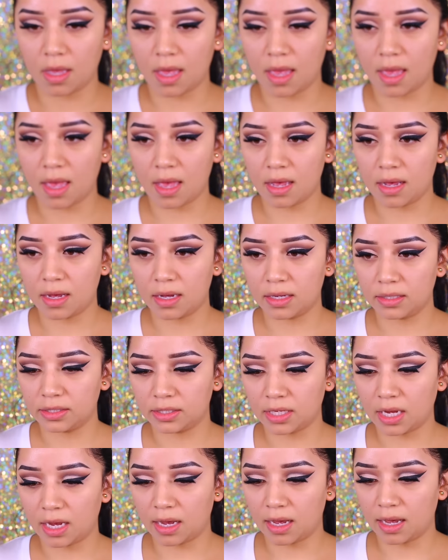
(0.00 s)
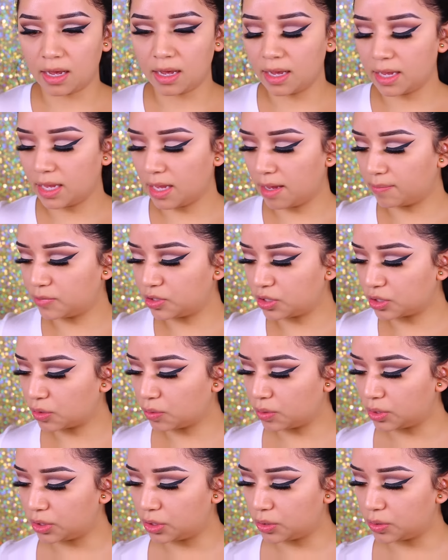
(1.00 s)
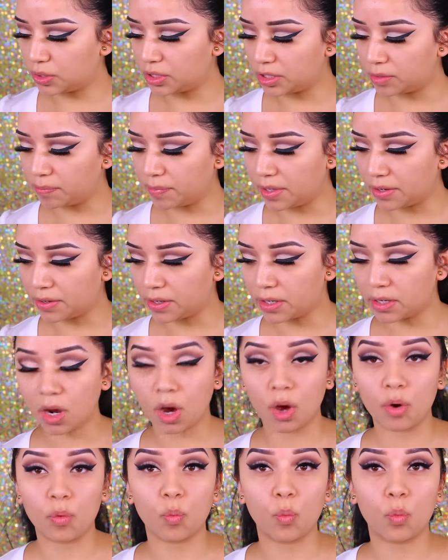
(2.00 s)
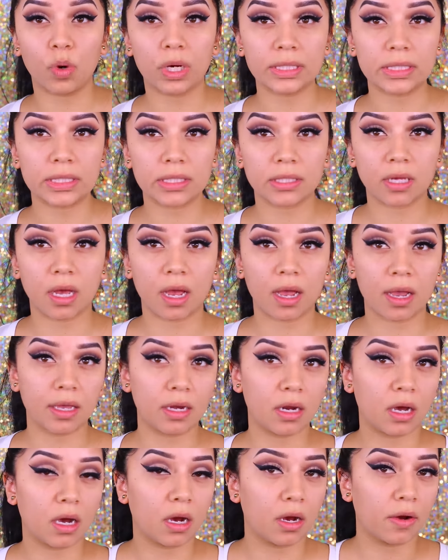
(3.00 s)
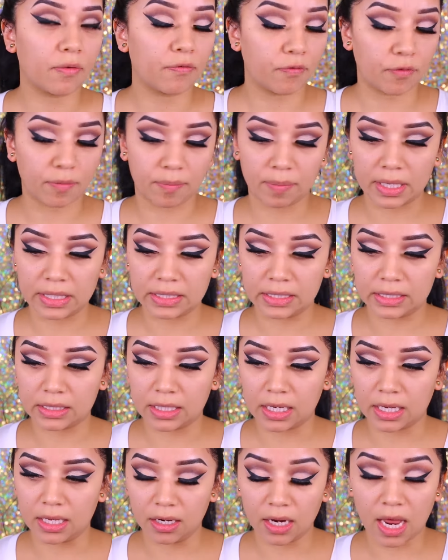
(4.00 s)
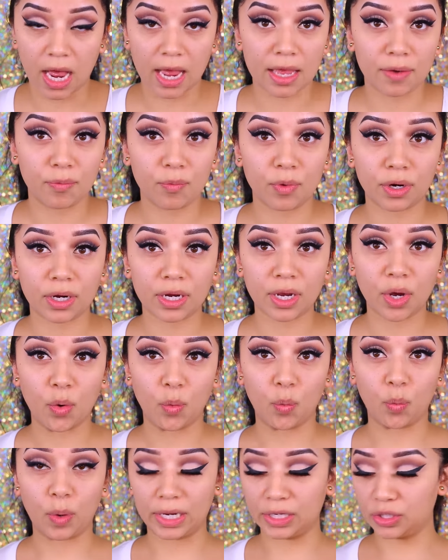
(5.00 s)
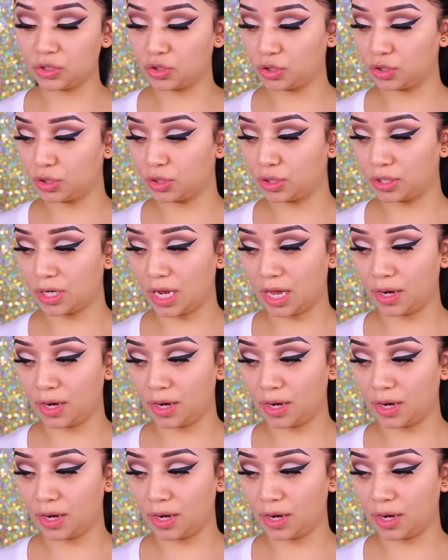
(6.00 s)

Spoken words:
And I am just going to smear it on one side of my skin. I am wearing a white shirt.